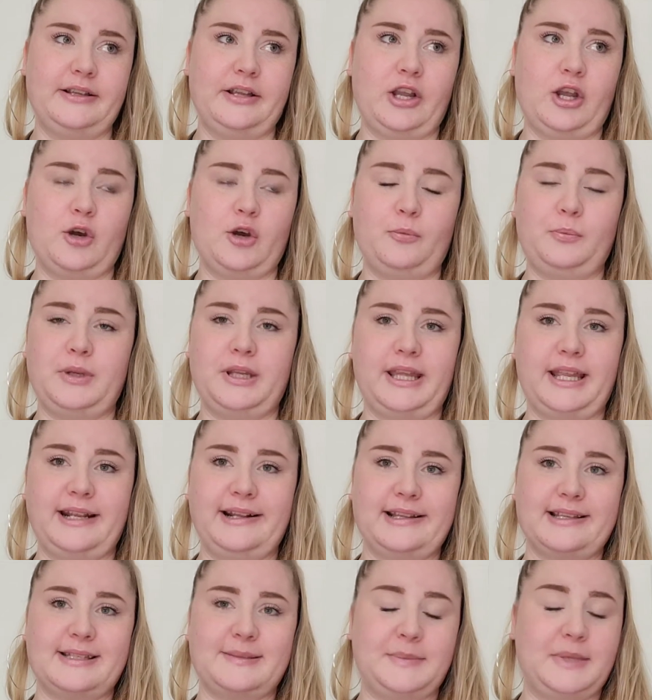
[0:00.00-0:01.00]
hope you like
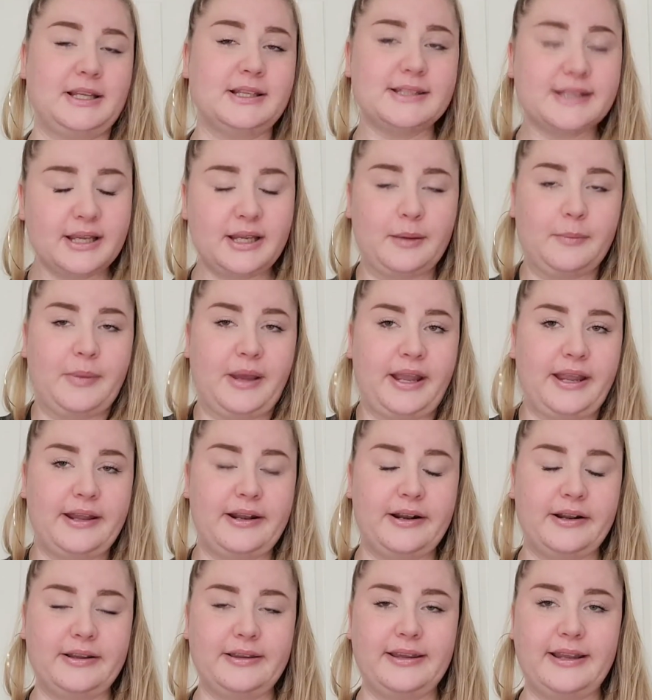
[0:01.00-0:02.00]
the smell so you buy it
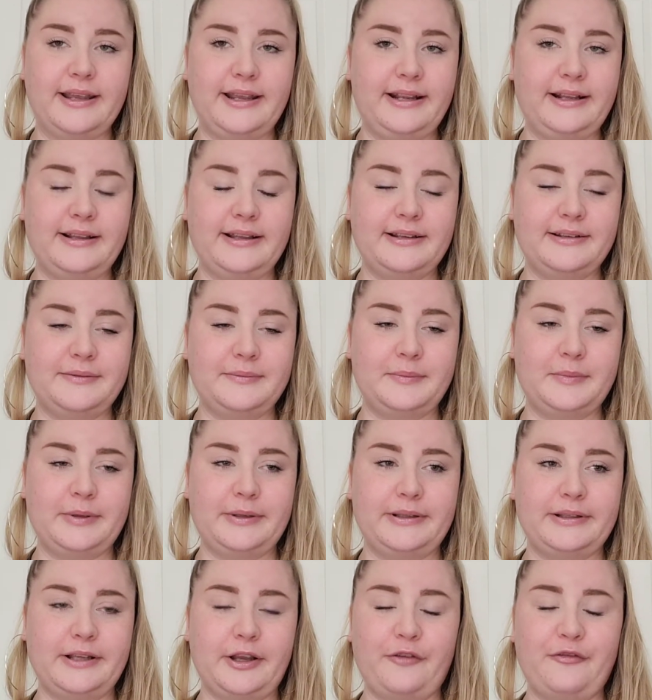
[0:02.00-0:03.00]
online,
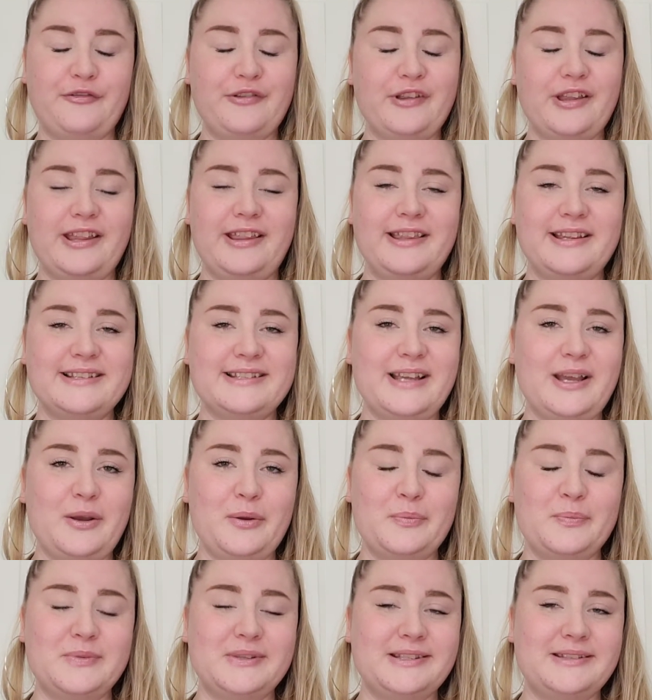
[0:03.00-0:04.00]
and hopefully this
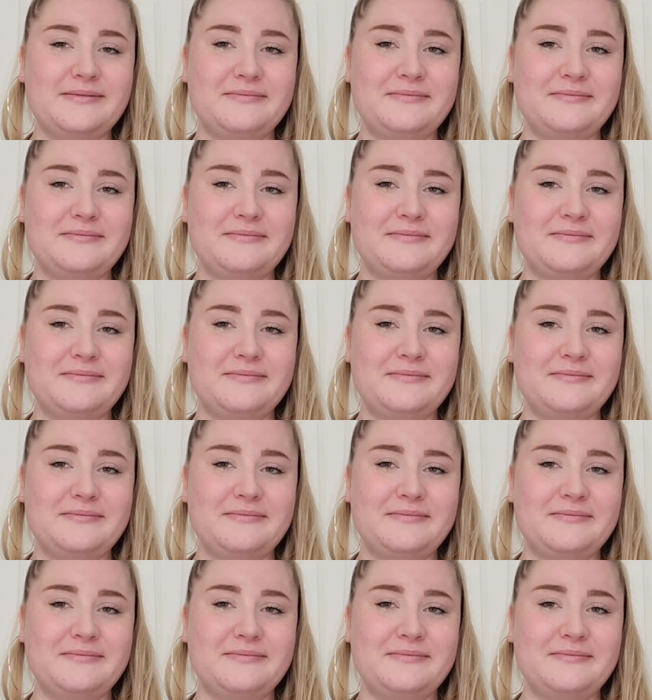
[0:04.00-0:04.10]
helps.